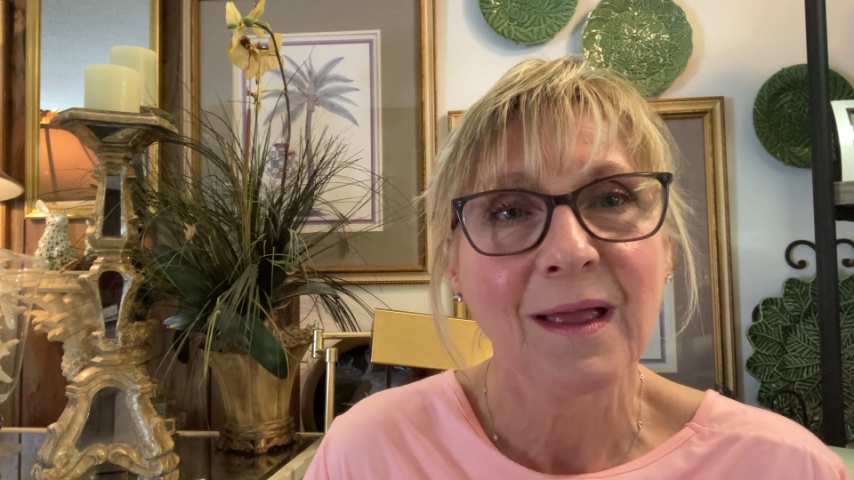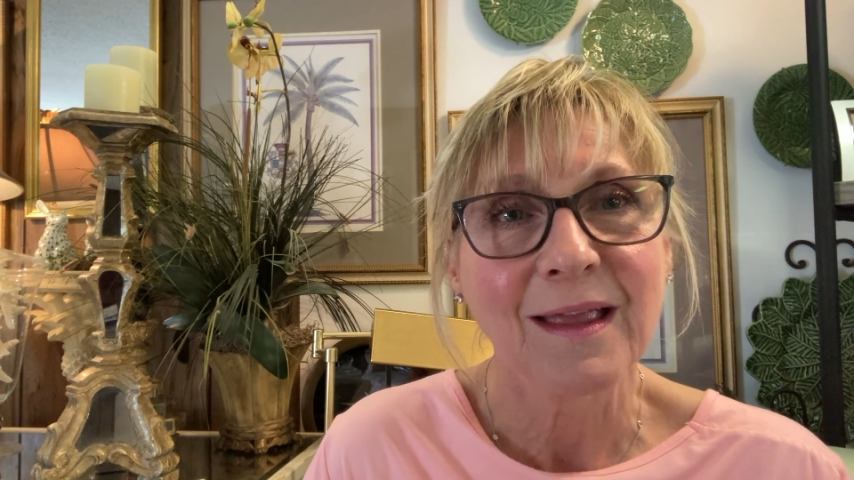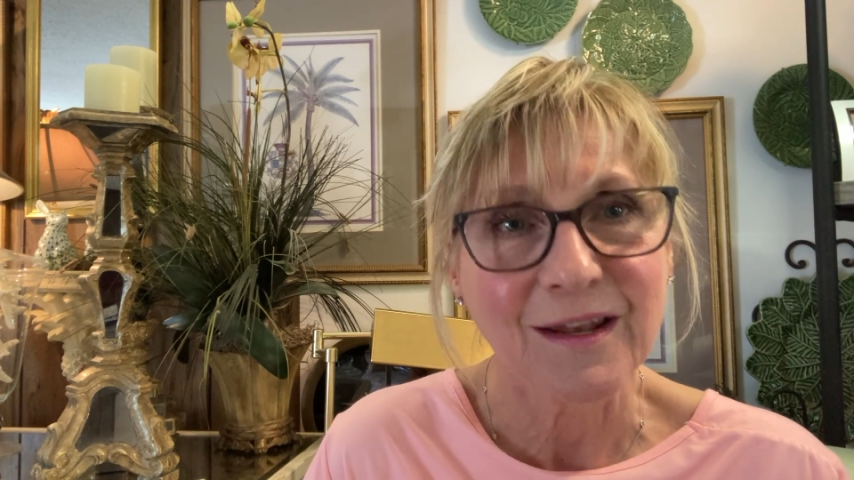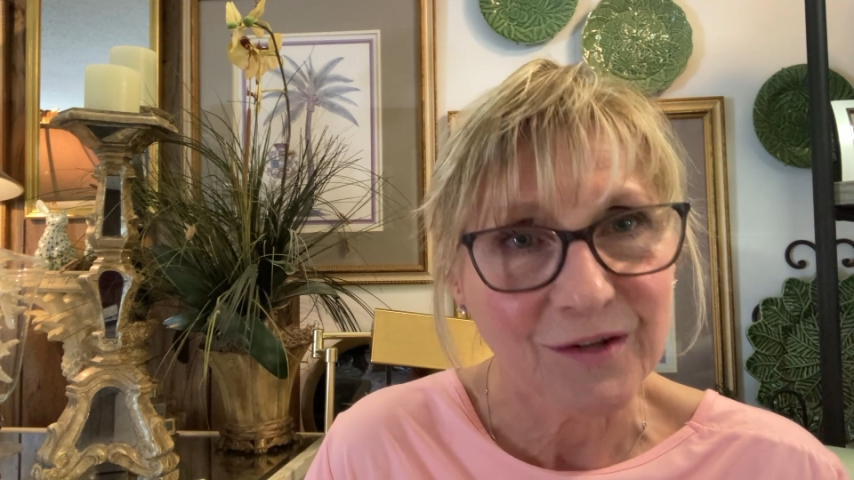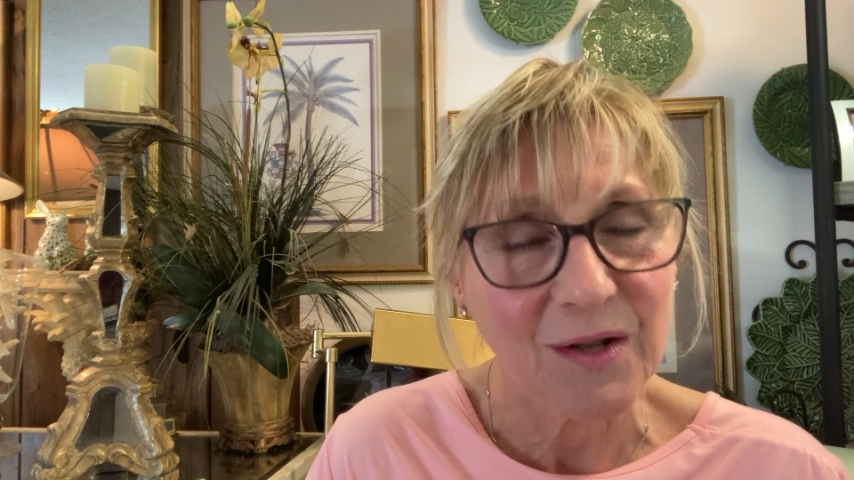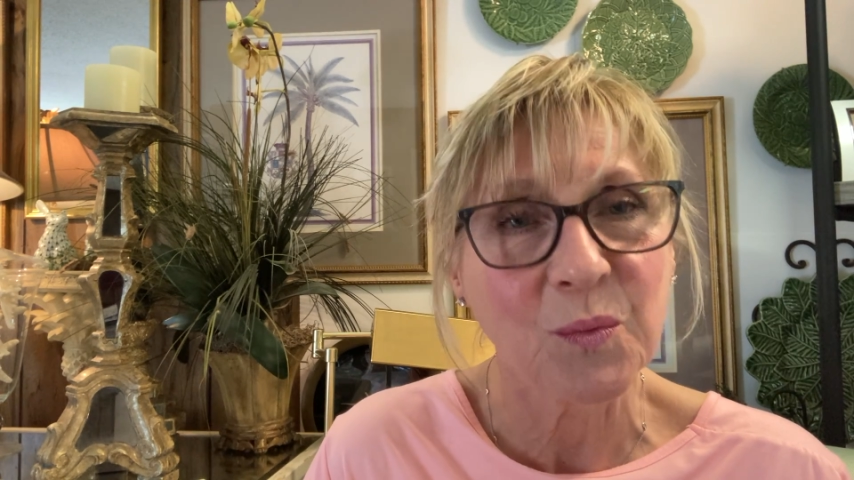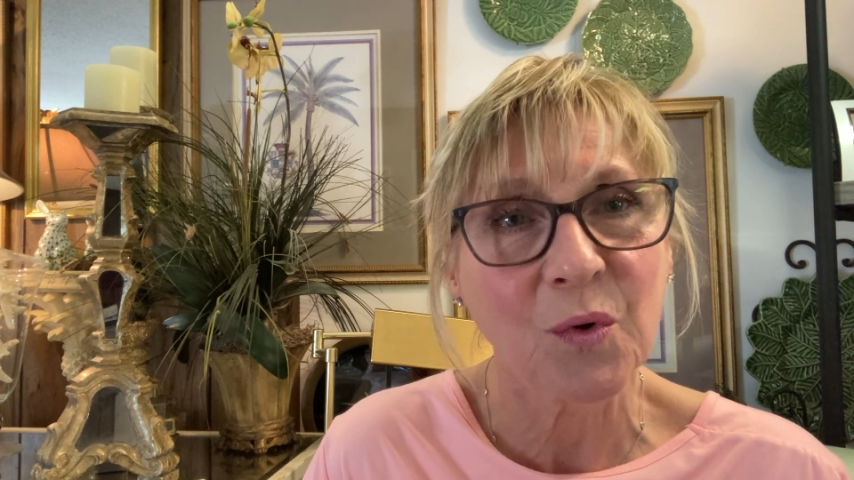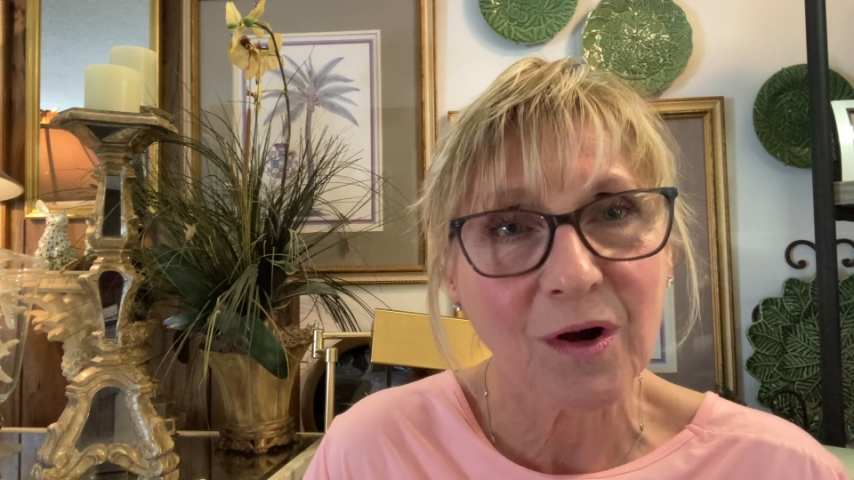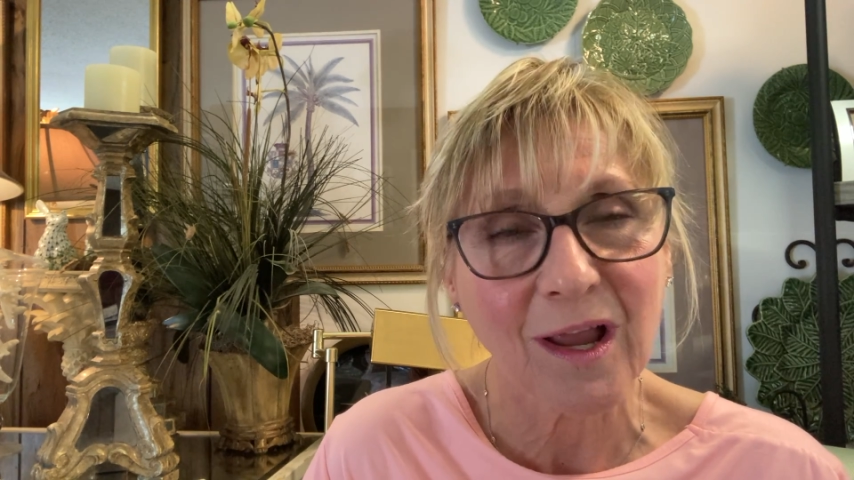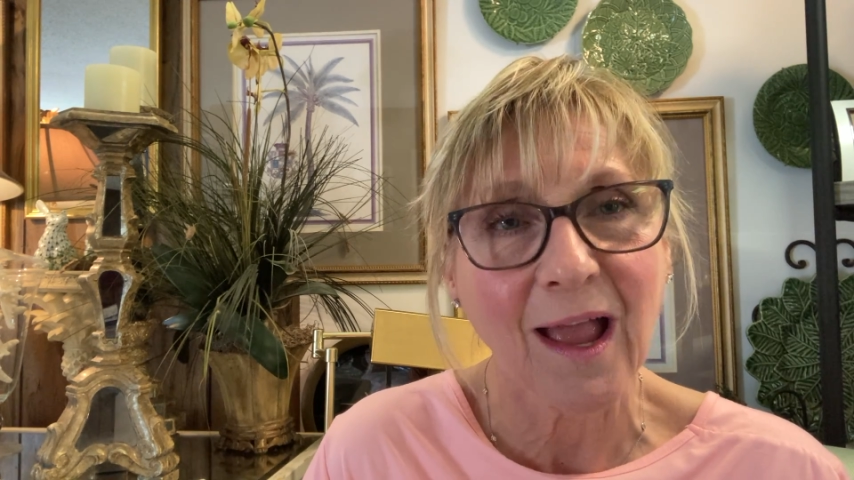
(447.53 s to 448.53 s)
it didn't
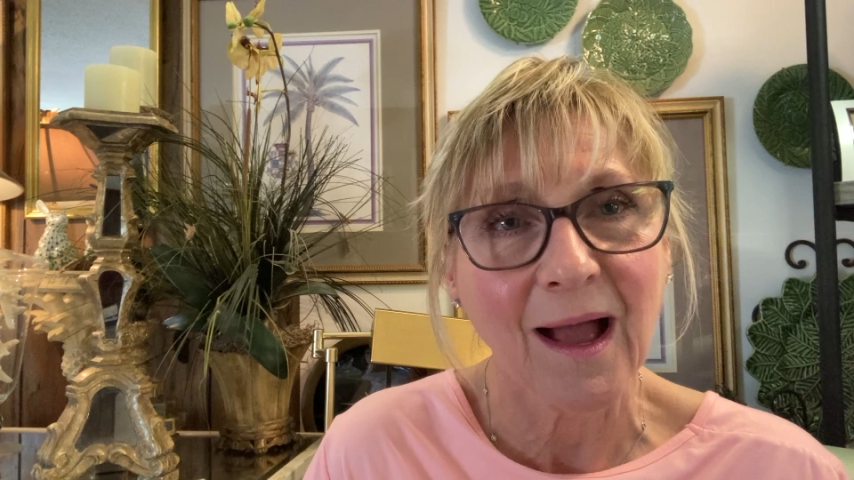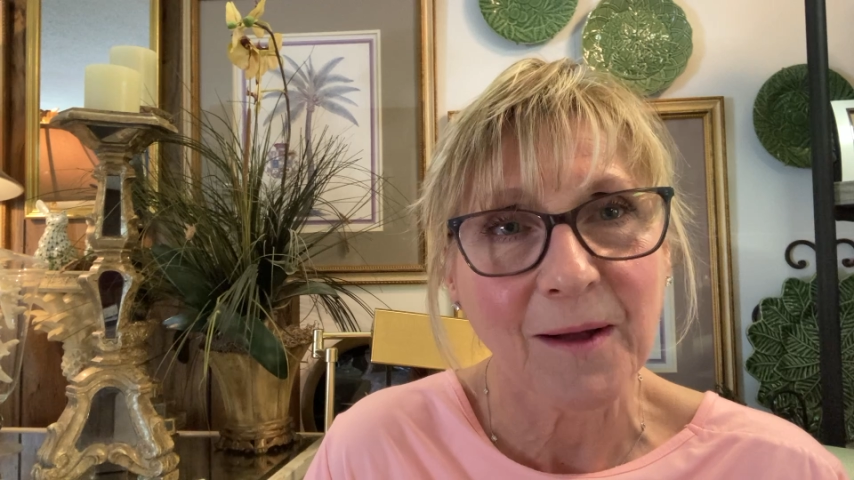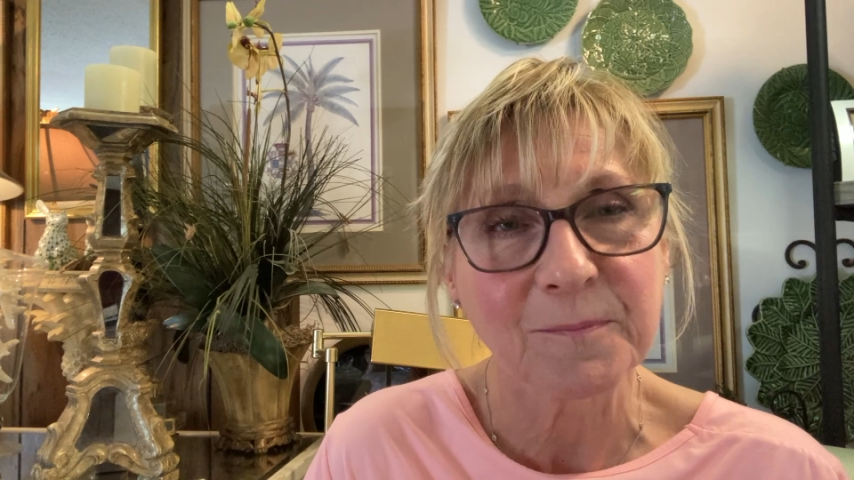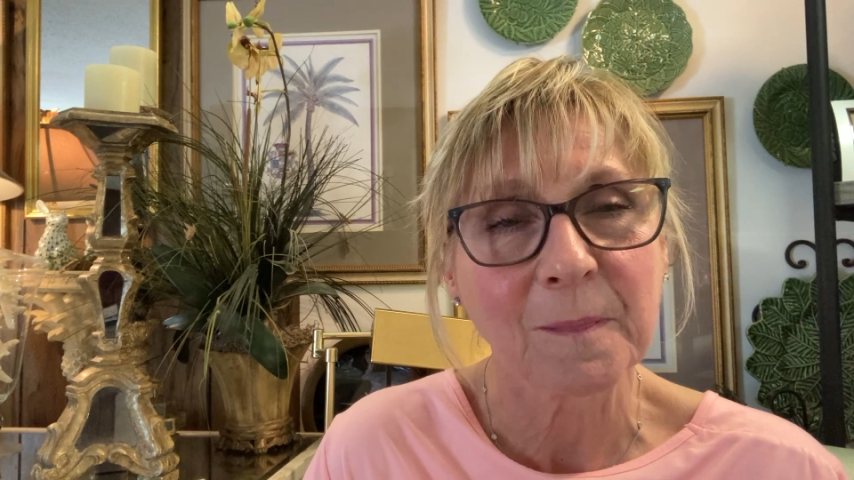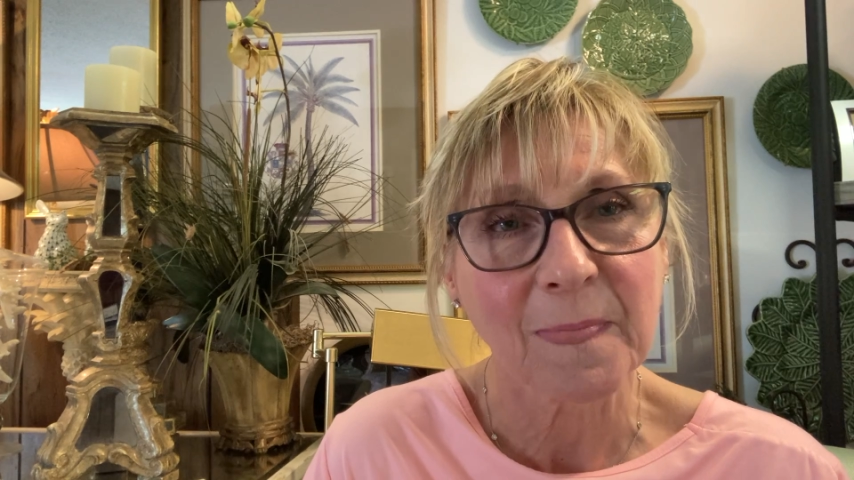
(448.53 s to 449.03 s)
work out,